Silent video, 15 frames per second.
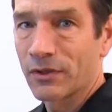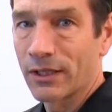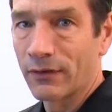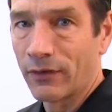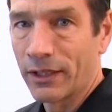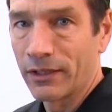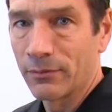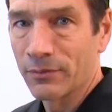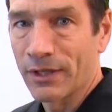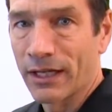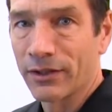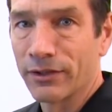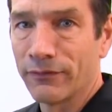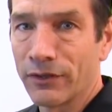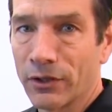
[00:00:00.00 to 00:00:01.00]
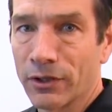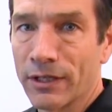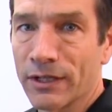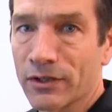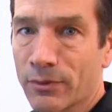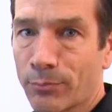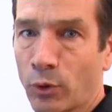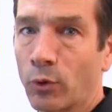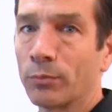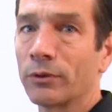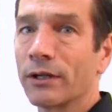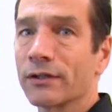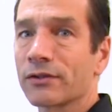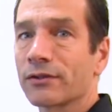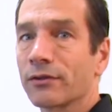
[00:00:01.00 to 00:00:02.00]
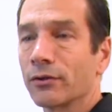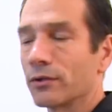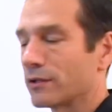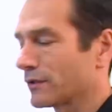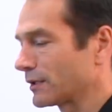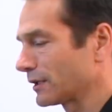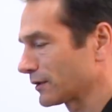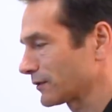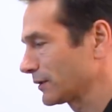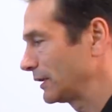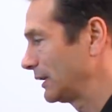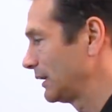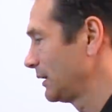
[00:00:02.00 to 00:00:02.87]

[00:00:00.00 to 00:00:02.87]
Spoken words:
set of items on the Varidesk Pro Plus 36.